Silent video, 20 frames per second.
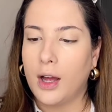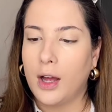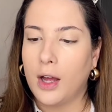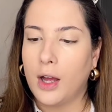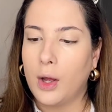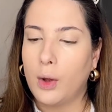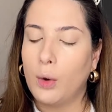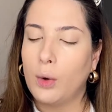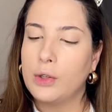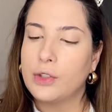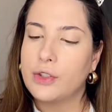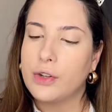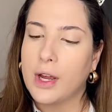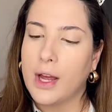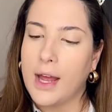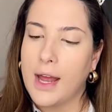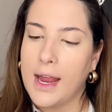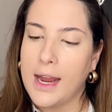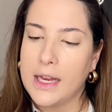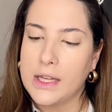Ultra
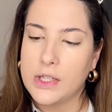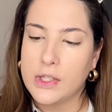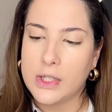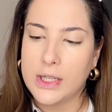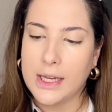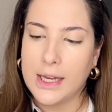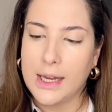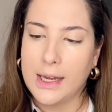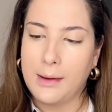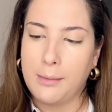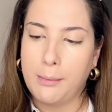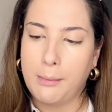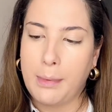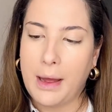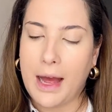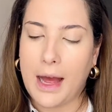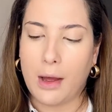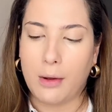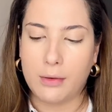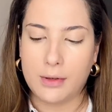HD
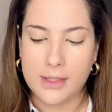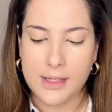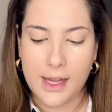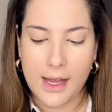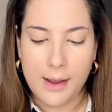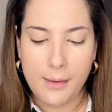powder.